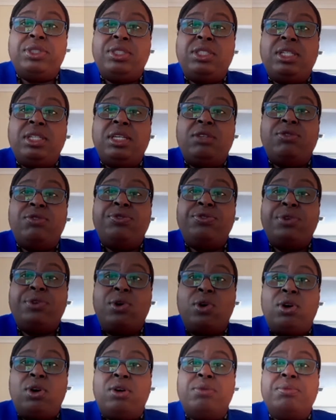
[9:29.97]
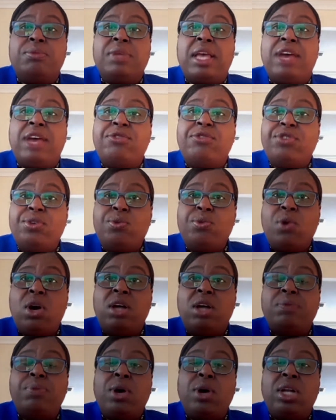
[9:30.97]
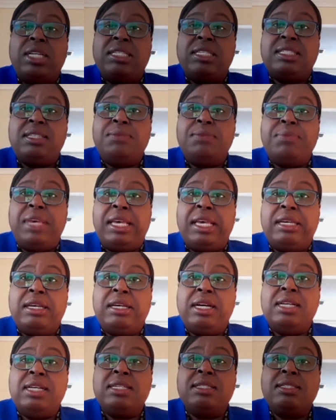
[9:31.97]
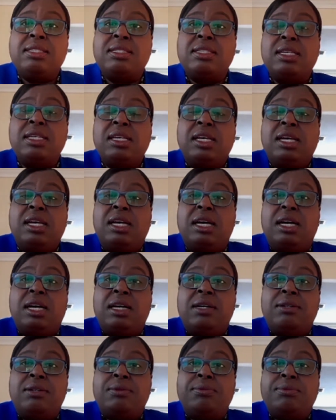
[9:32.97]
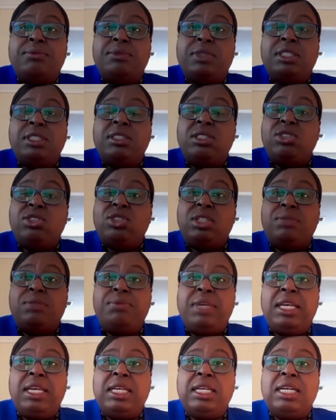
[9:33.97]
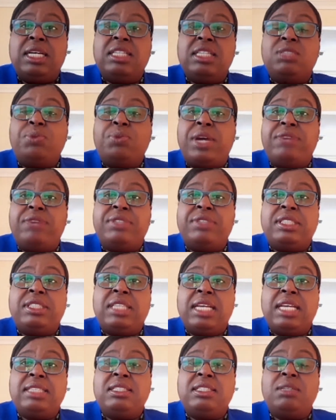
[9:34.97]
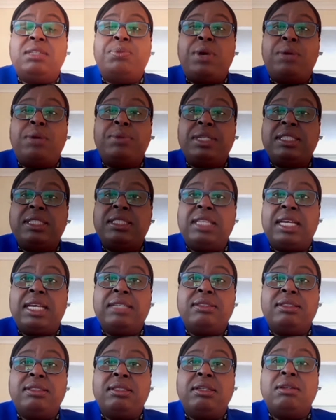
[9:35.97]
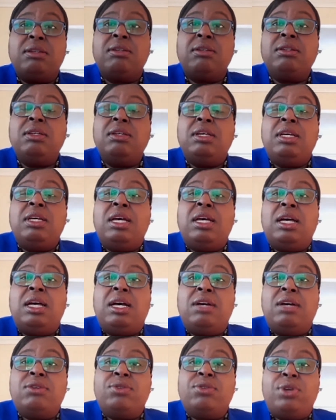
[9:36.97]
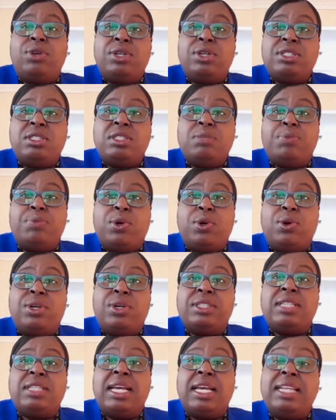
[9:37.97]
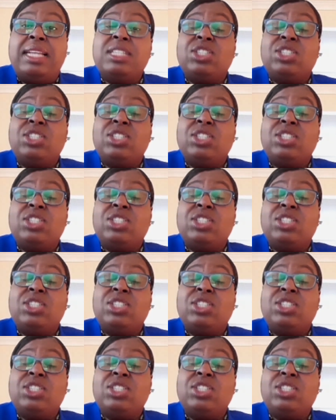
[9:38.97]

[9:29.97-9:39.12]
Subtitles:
to inform everyone, policymakers, decision makers, private sector, public sector, across the board, and the